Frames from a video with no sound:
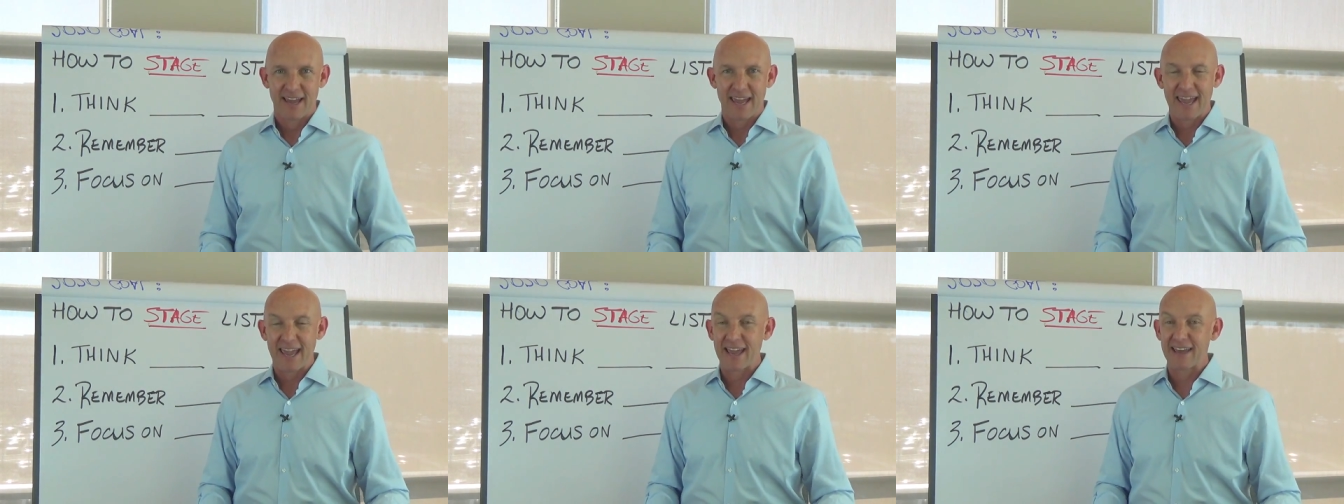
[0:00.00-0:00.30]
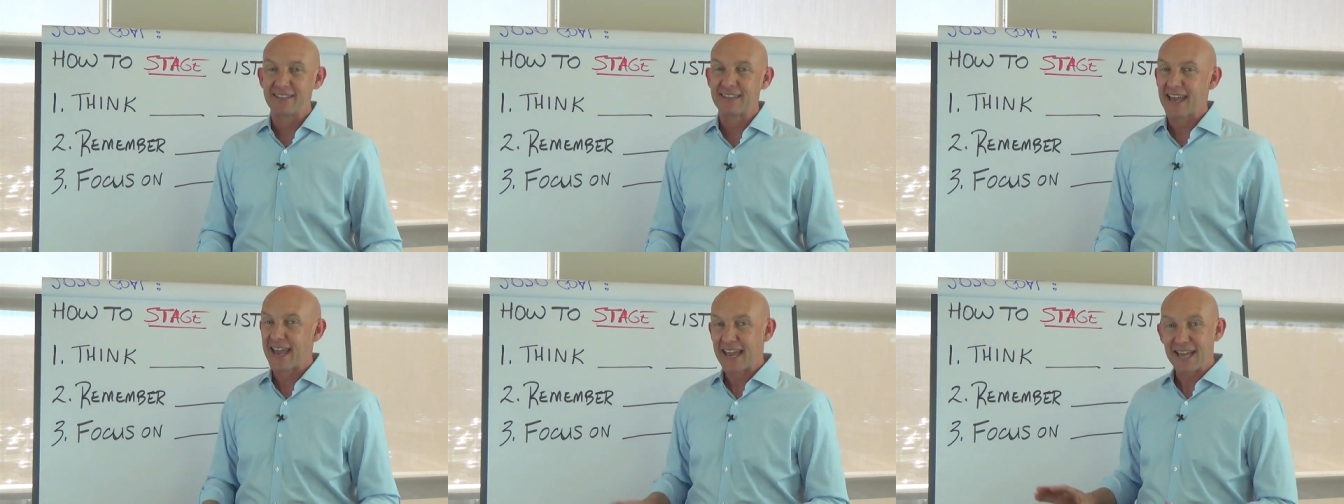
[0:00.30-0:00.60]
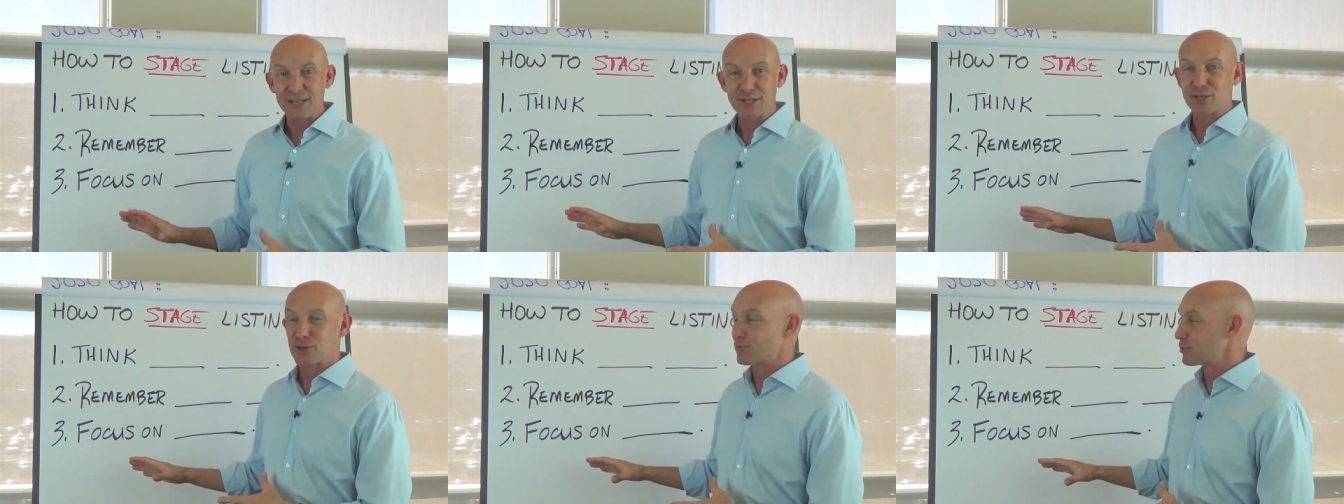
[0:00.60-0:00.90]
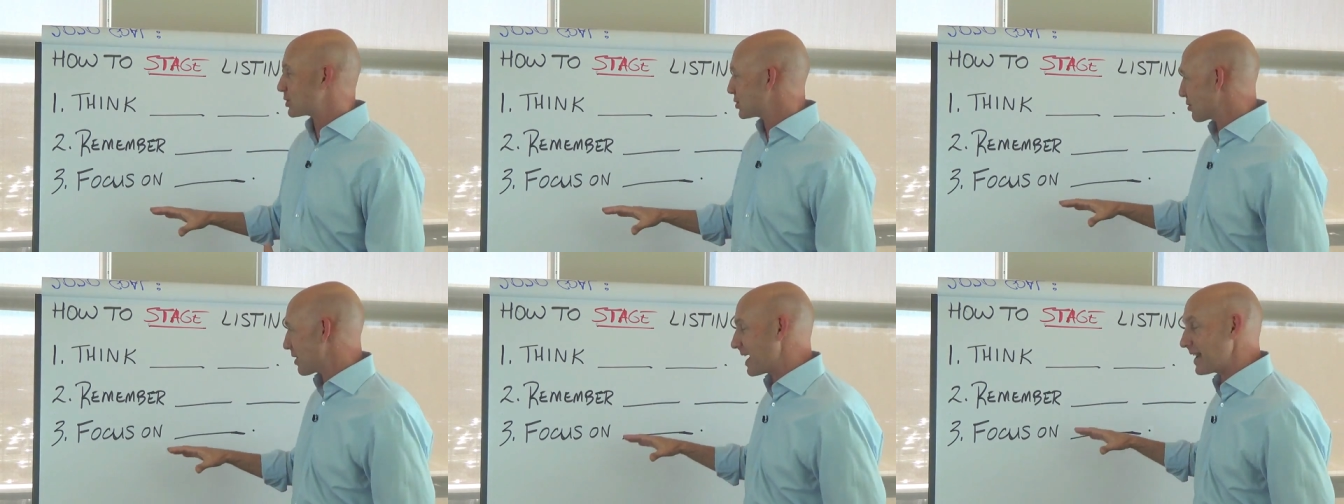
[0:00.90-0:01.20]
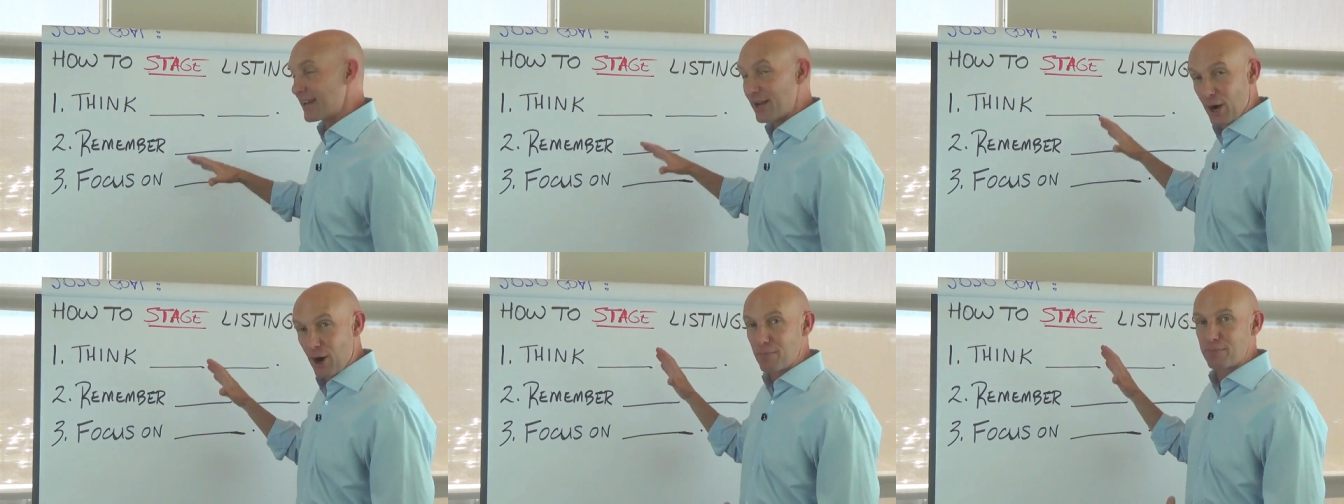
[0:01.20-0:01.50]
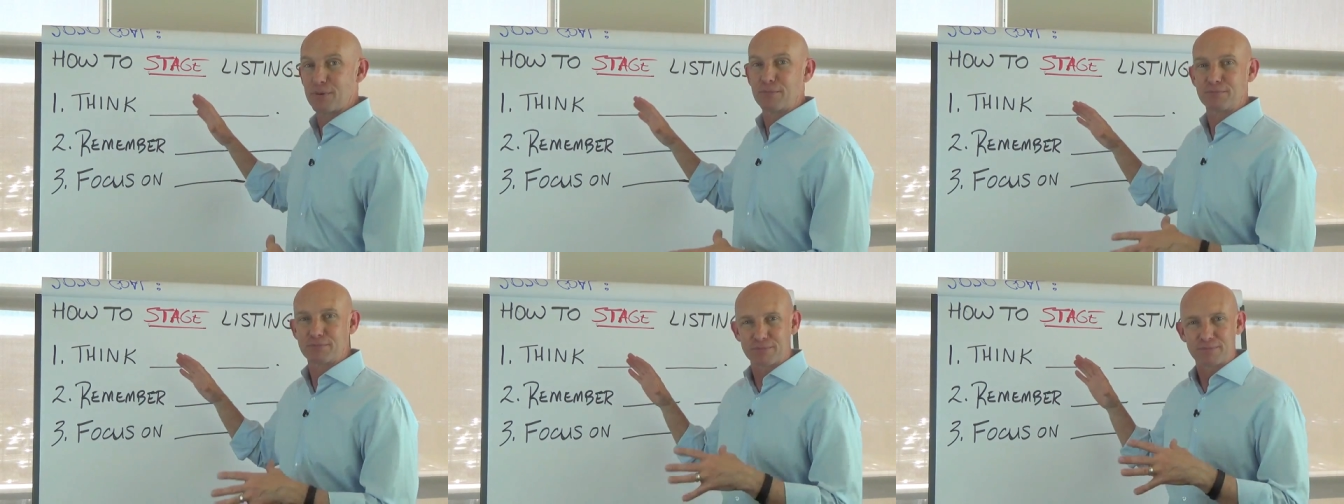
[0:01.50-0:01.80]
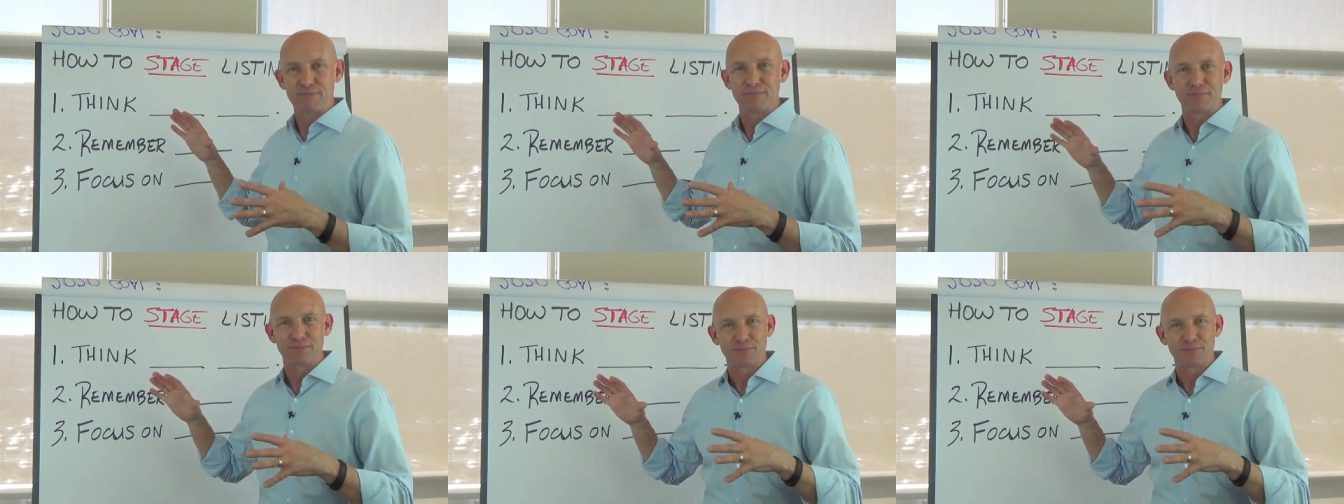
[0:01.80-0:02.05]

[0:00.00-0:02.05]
And the agent was trying to help them